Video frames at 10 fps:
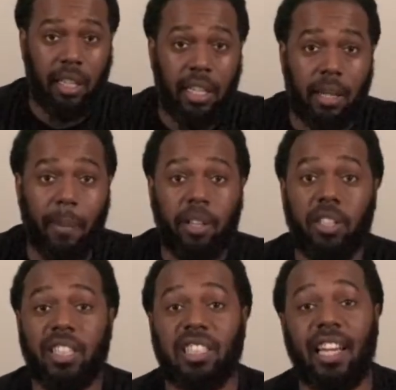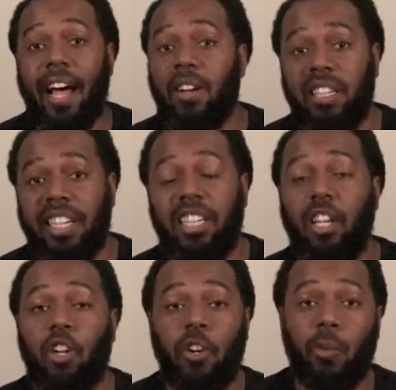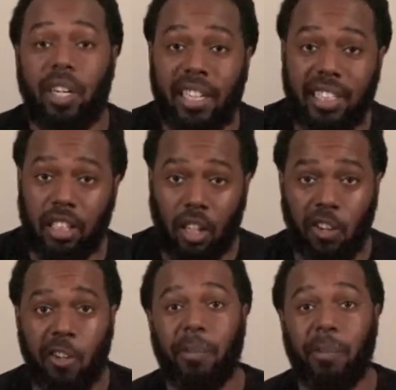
The mother doesn't allow the kid to learn what he needs to learn